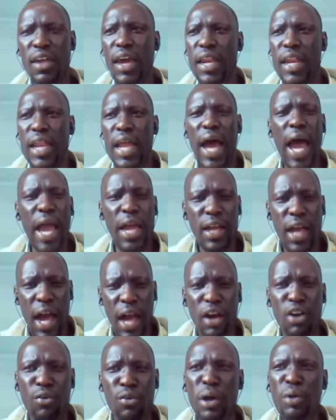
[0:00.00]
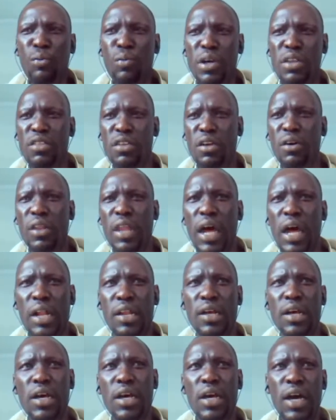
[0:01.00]
And I agree with you
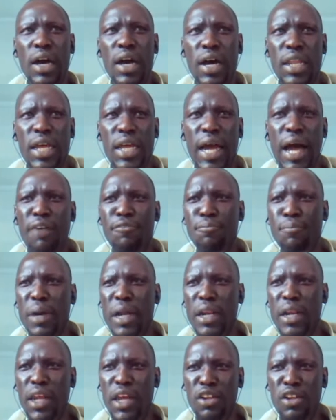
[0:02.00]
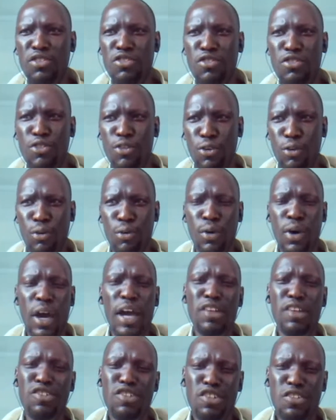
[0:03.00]
that the government needs to
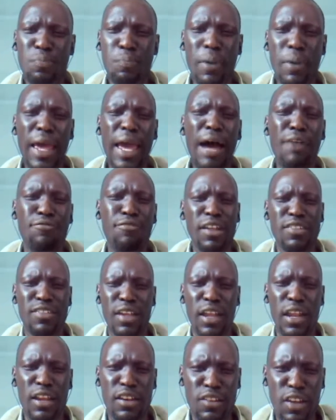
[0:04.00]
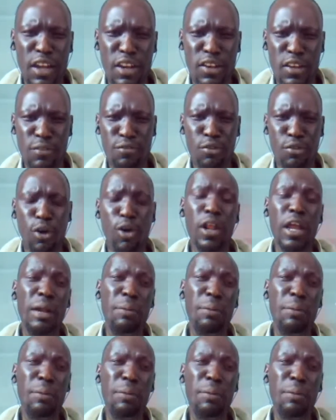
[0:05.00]
just play a facilitative role.